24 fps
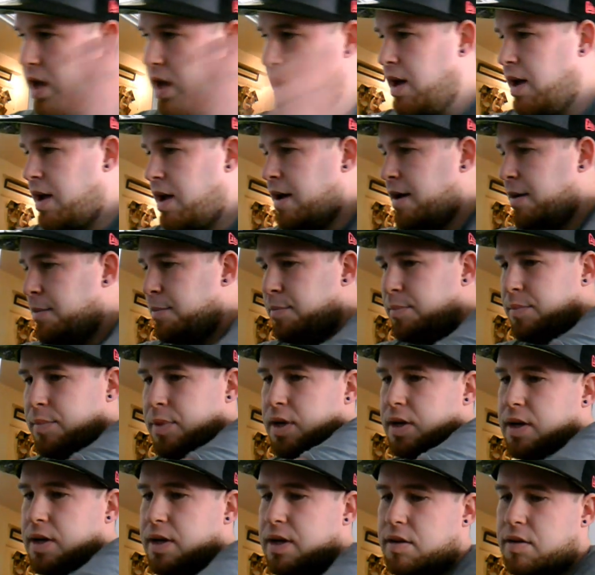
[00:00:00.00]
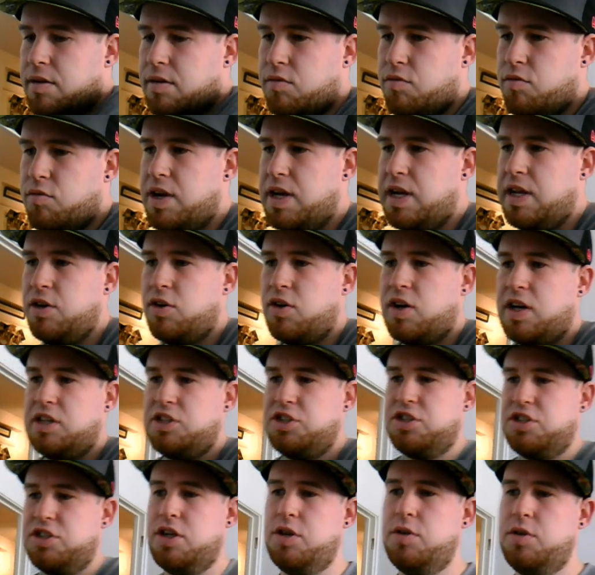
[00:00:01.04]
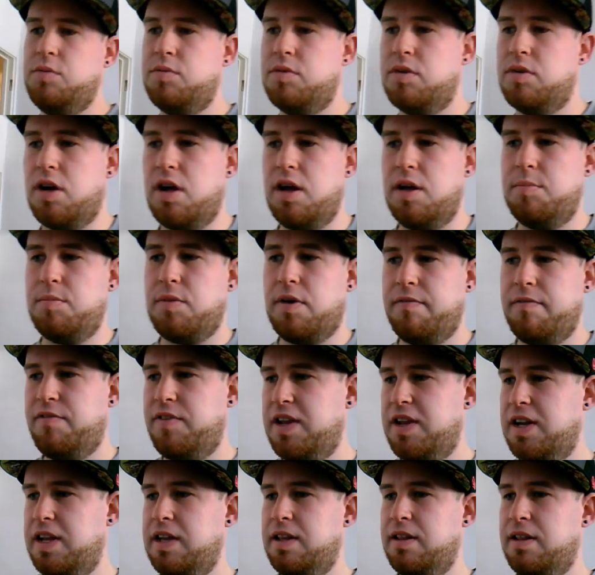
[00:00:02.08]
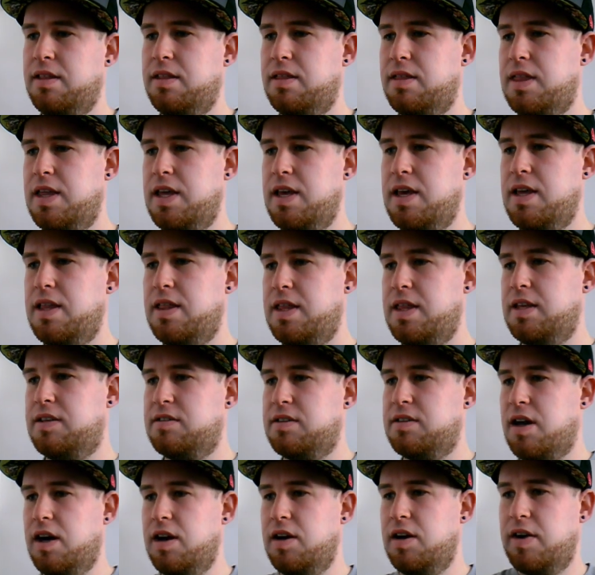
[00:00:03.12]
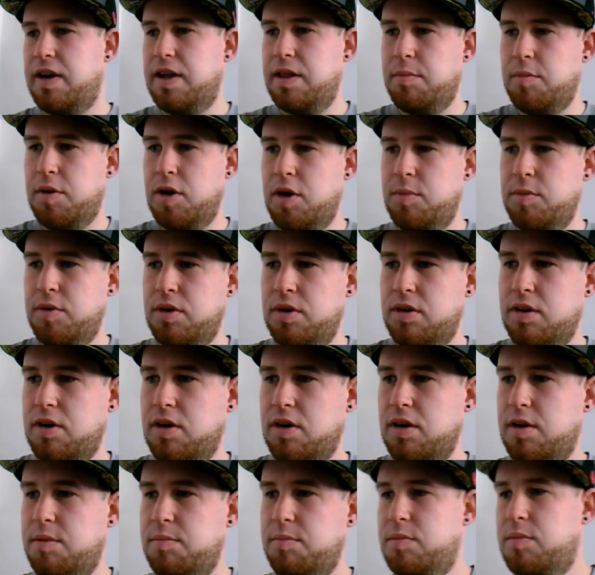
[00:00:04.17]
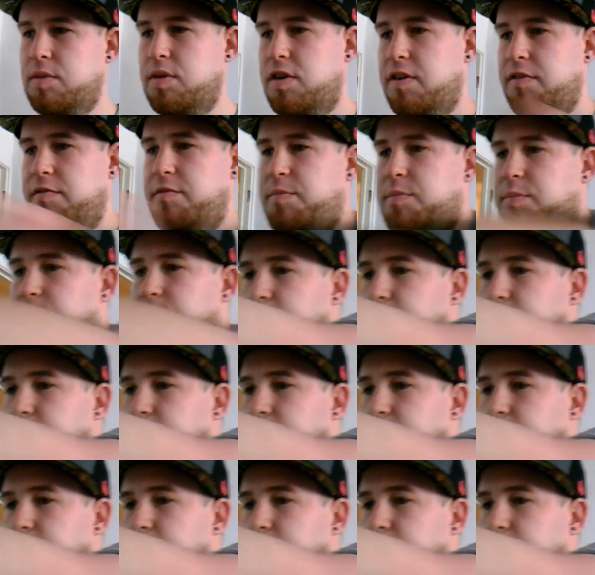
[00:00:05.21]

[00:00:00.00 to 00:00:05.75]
Really nice shoe. I'm feeling this colour at the moment. I've